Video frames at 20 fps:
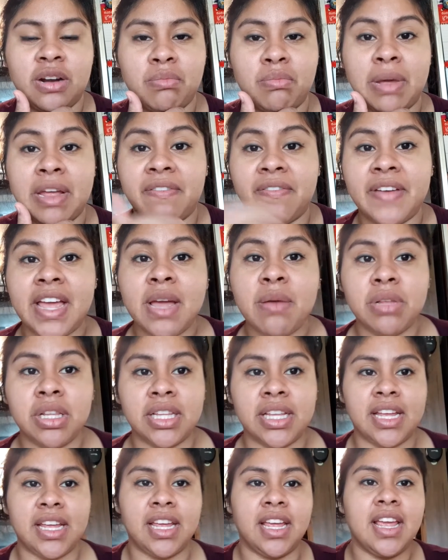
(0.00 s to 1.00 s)
my
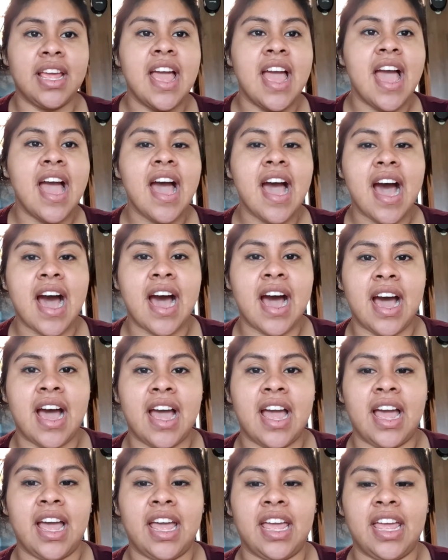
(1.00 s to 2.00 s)
family,
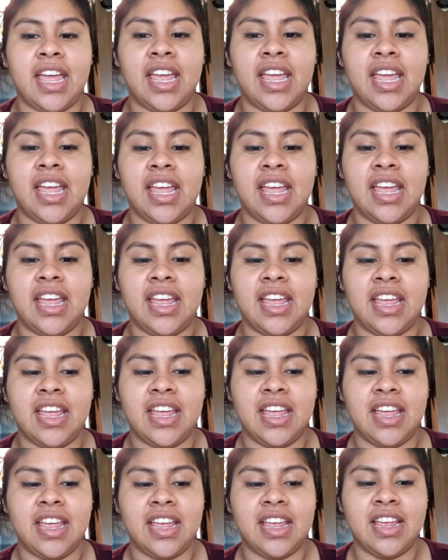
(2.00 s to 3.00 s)
I
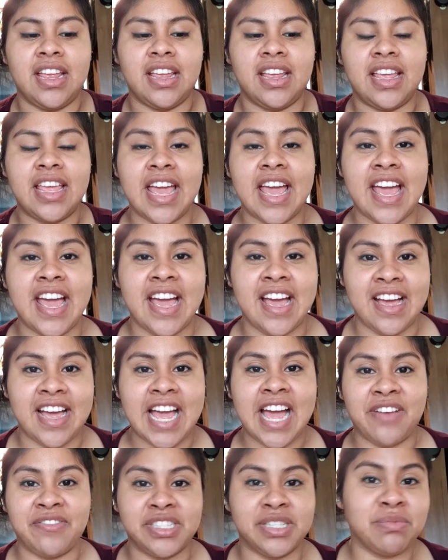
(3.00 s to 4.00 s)
can't
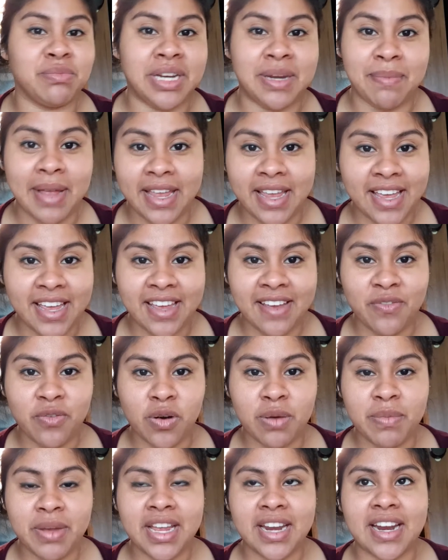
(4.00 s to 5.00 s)
have somebody make it for
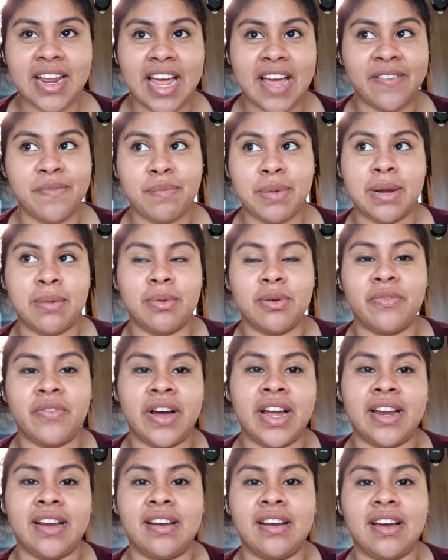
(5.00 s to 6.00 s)
me, and I haven't been able to
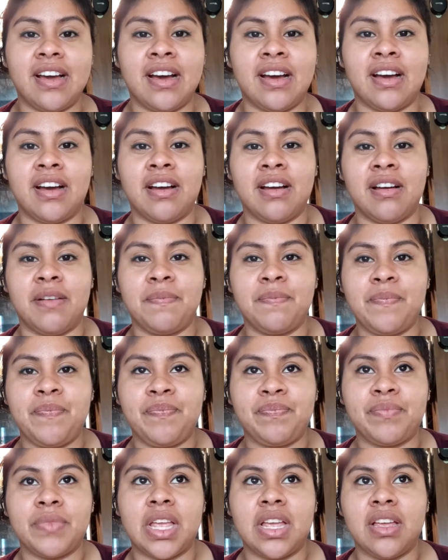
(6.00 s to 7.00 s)
find a
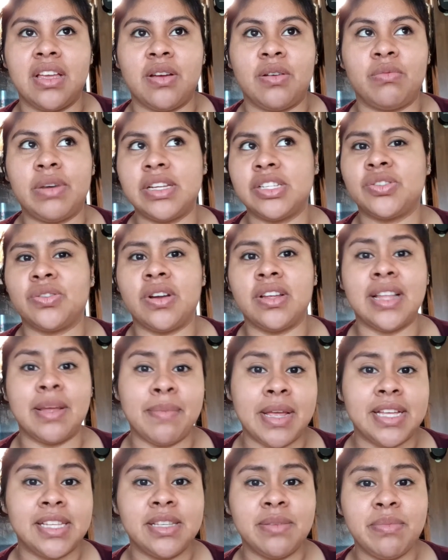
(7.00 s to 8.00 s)
restaurant that
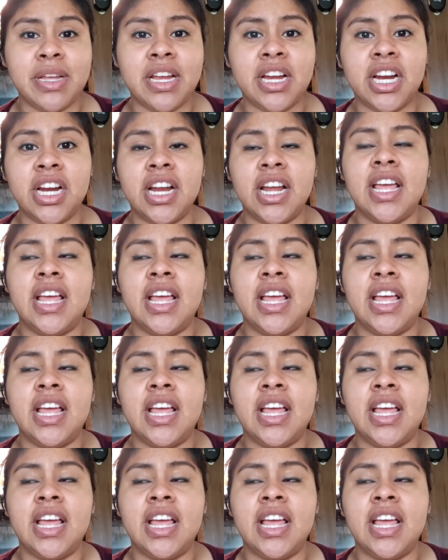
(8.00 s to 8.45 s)
makes them here.